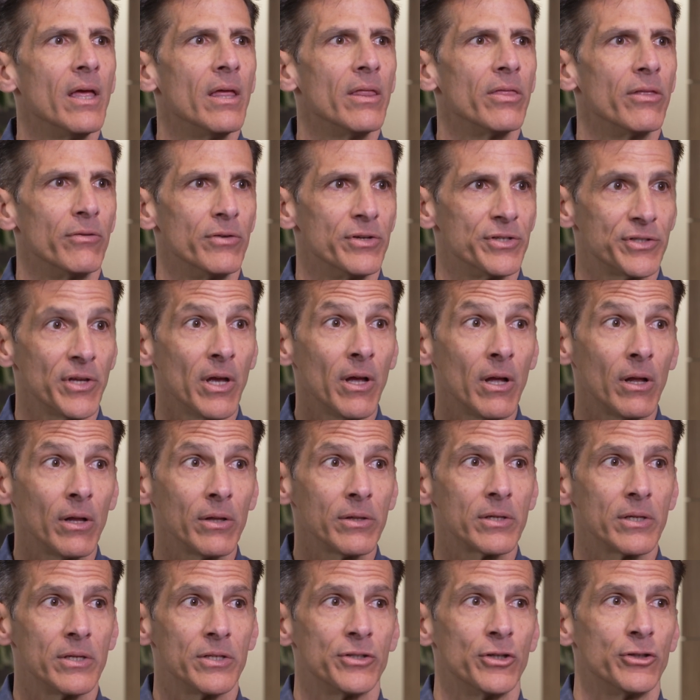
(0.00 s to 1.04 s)
The
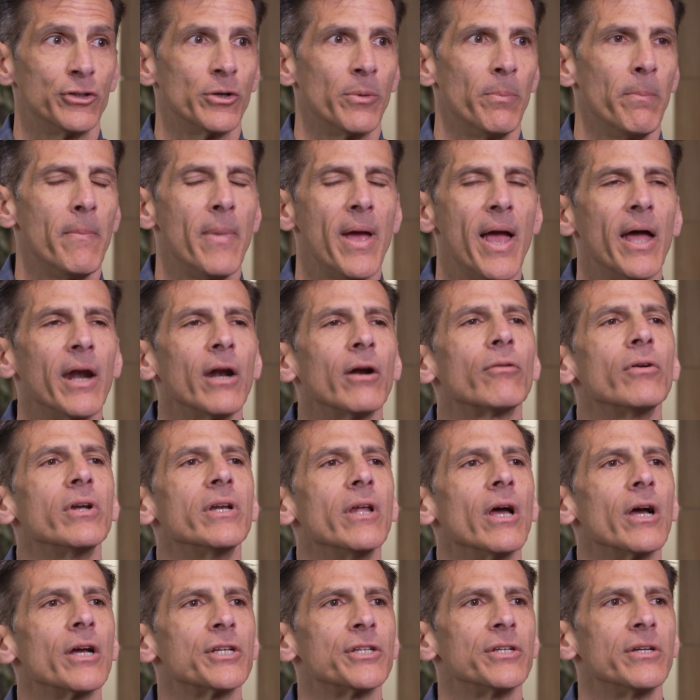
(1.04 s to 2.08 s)
result is a dramatic
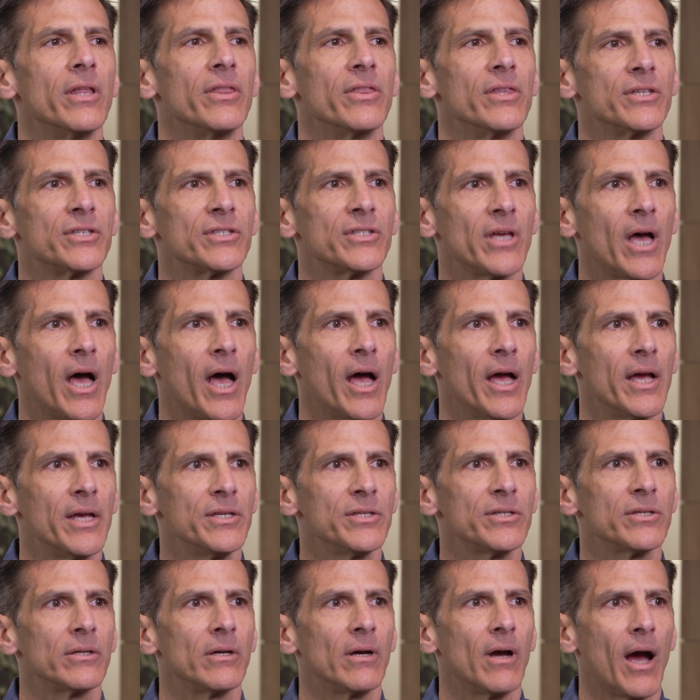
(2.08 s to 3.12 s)
reduction in the
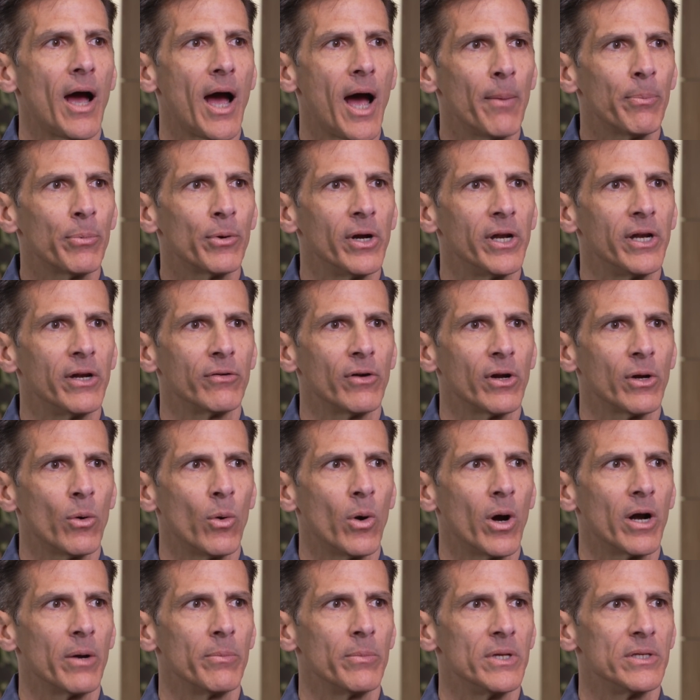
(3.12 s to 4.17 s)
size, operating
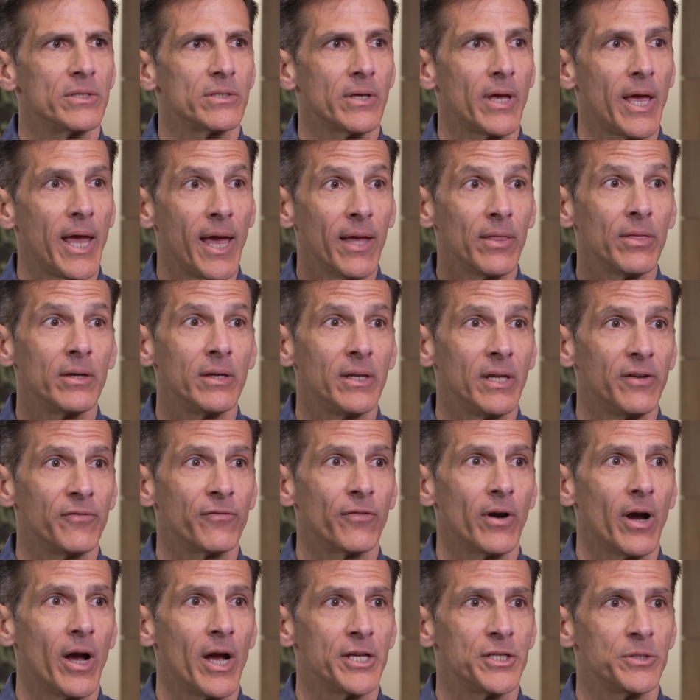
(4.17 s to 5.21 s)
requirements, and the need
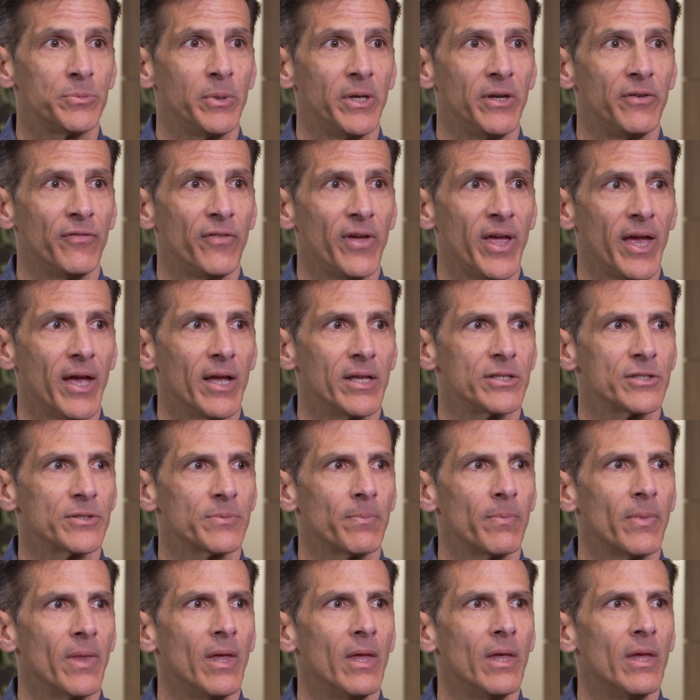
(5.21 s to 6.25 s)
for high-speed fans.
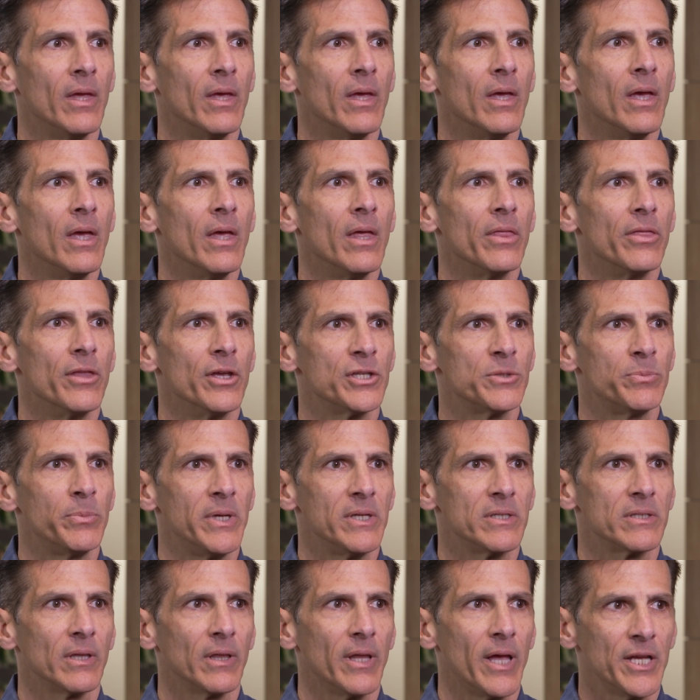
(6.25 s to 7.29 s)
This
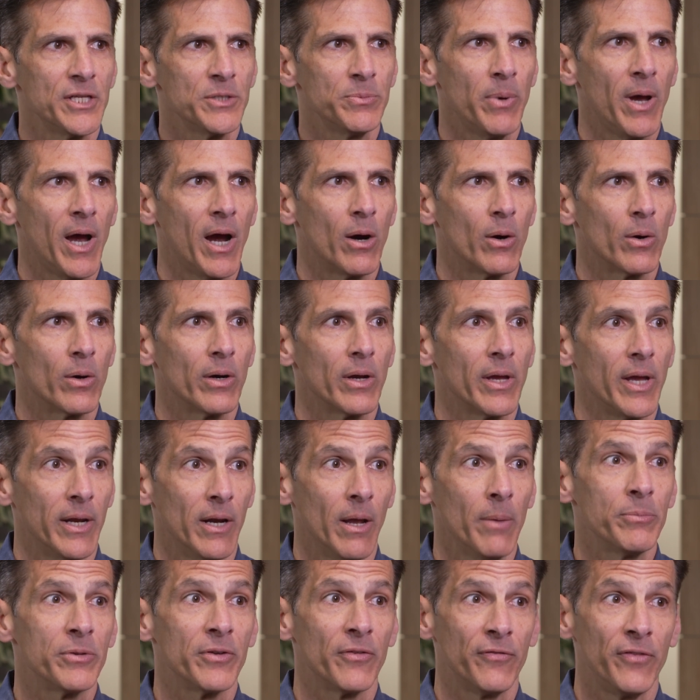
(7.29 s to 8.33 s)
means less power and
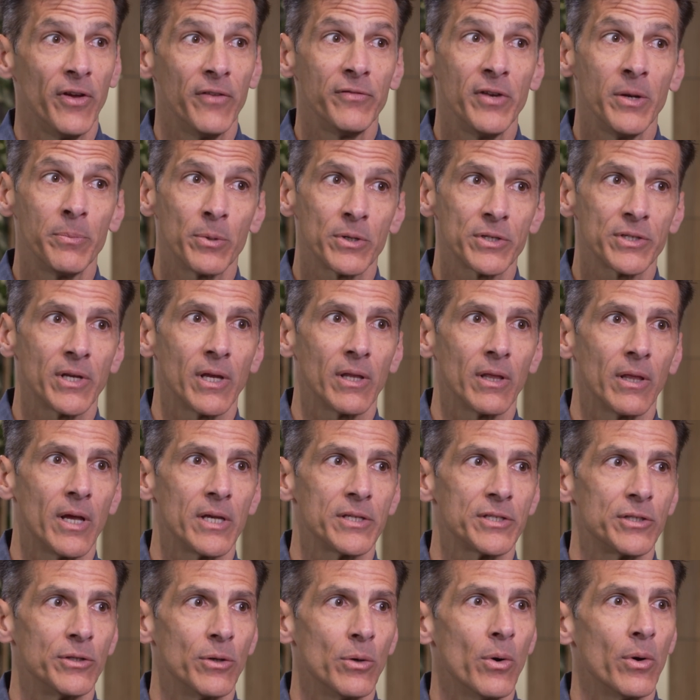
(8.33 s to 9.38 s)
up to 50%
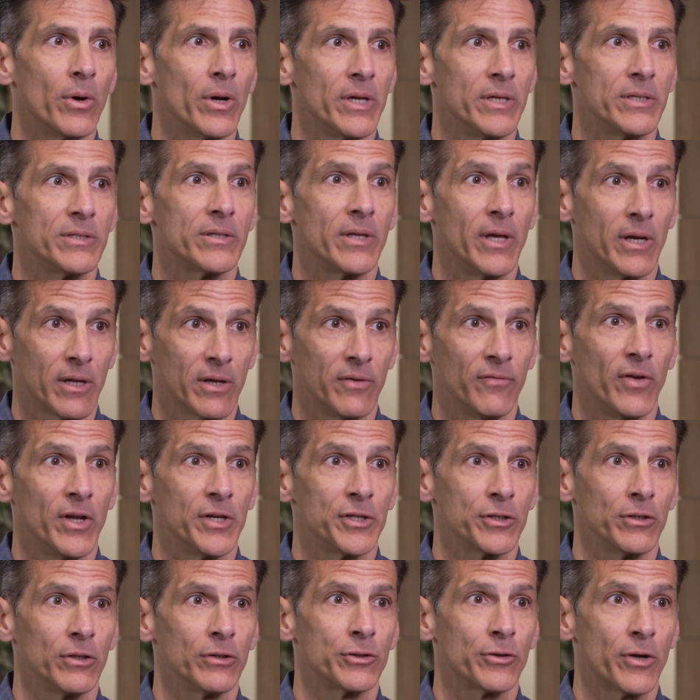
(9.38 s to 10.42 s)
less noise than
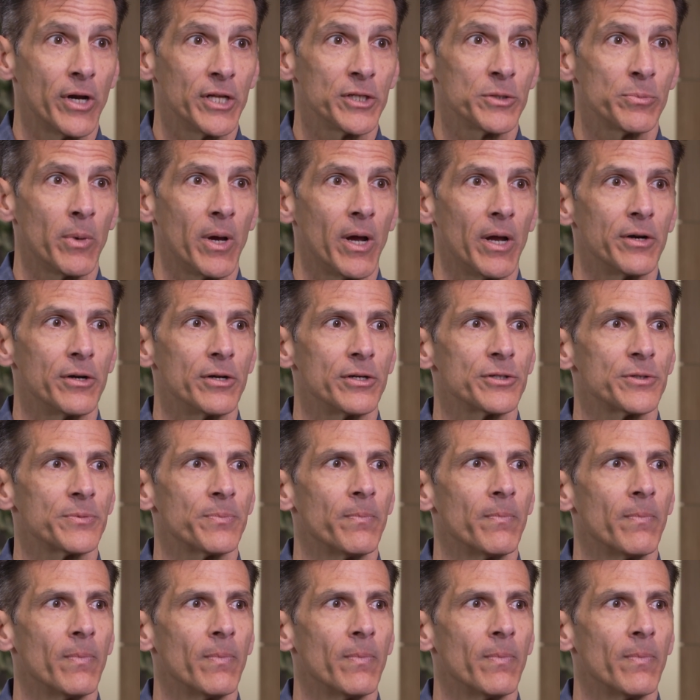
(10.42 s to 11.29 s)
conventional transponders.